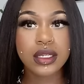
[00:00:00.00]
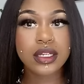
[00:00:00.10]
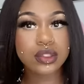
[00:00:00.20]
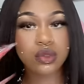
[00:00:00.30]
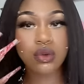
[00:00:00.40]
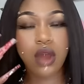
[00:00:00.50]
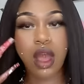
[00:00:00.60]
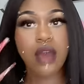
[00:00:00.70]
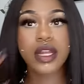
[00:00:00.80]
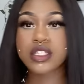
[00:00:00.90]
cause girl,
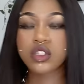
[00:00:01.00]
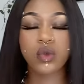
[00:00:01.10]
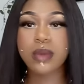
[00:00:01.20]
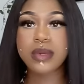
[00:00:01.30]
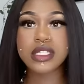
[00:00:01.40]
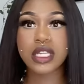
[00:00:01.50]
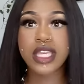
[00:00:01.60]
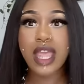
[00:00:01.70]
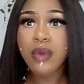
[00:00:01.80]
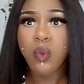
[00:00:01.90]
all that screaming into the
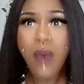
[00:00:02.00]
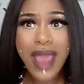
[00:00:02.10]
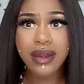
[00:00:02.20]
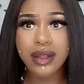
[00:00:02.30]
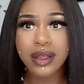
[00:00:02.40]
camera. What?